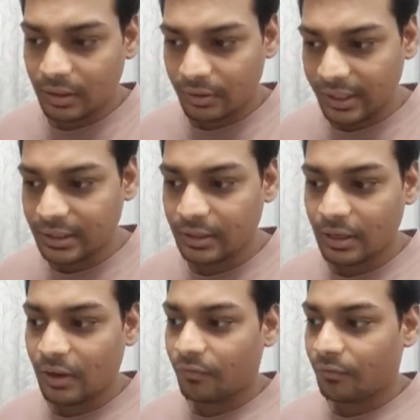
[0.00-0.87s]
right?
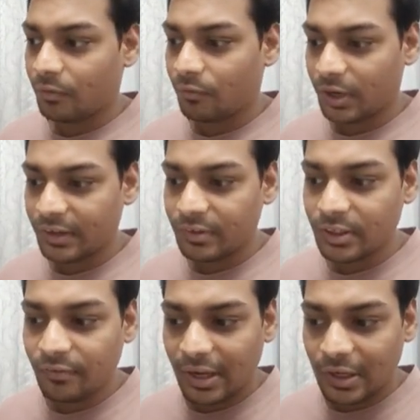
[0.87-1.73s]
Whatever
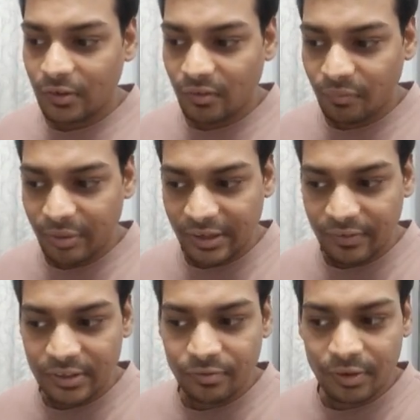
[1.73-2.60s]
the value of
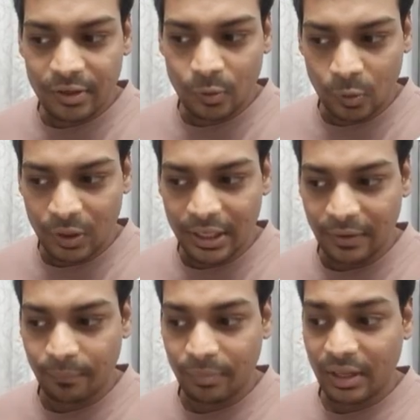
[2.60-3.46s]
previous were
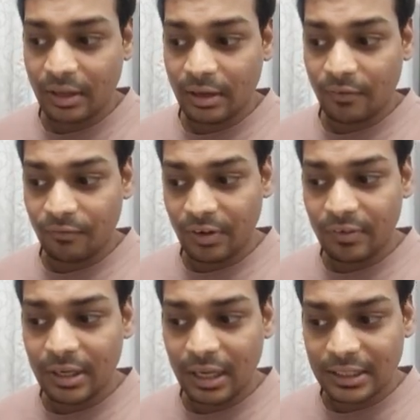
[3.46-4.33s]
holding, we
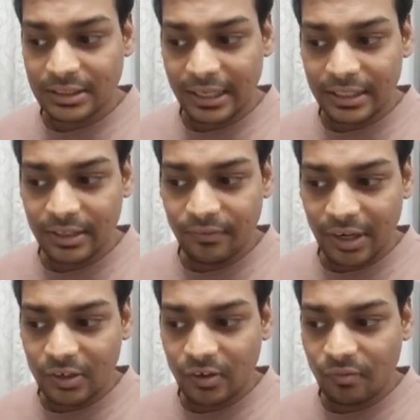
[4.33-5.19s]
will assign the
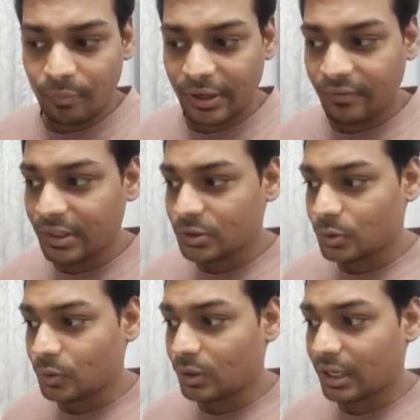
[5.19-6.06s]
value of previous
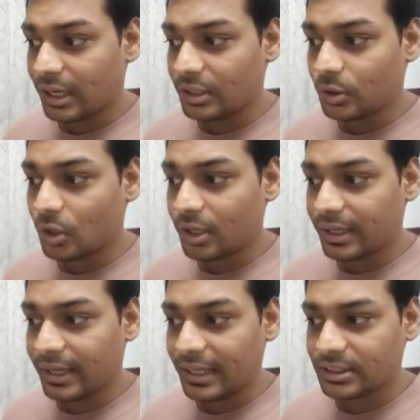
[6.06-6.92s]
to current
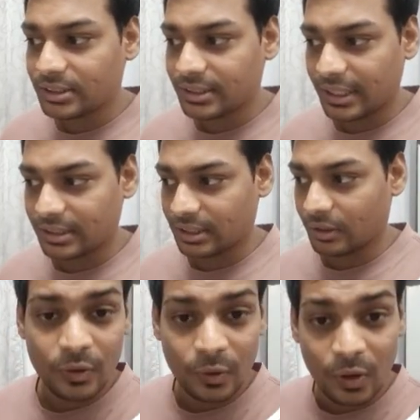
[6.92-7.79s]
dot next
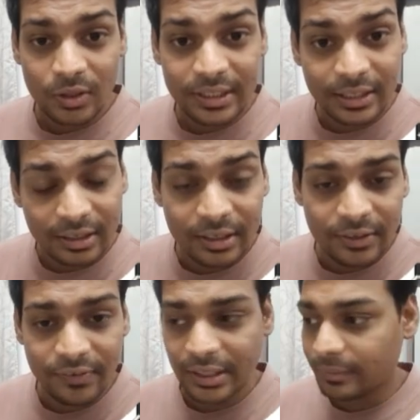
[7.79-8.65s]
section, not the
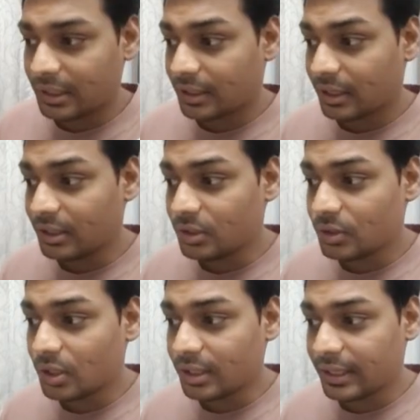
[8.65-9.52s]
current variable.
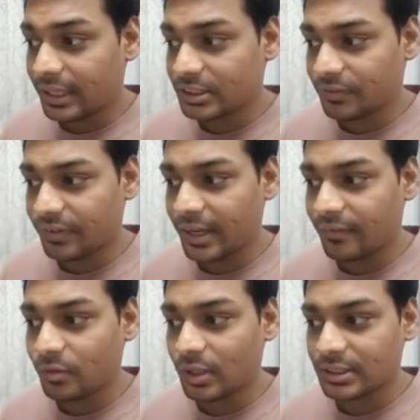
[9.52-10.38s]
Current dot next we
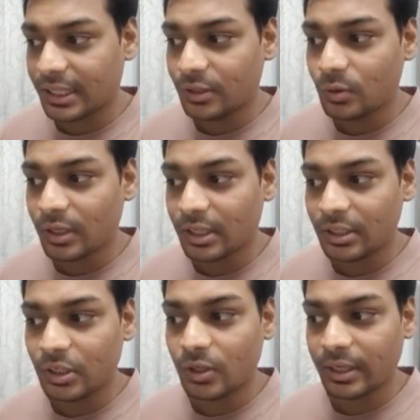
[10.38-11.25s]
have to assign to
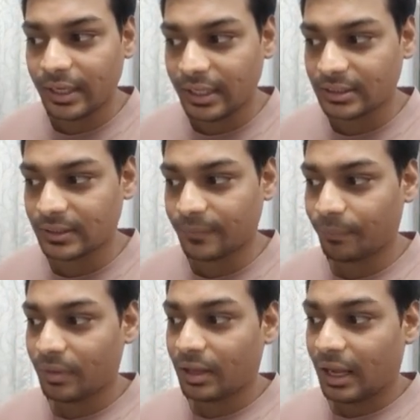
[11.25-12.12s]
current dot next,
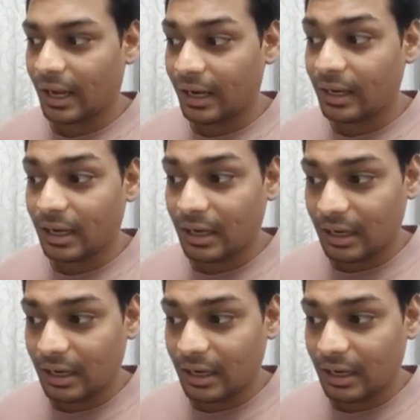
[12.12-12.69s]
and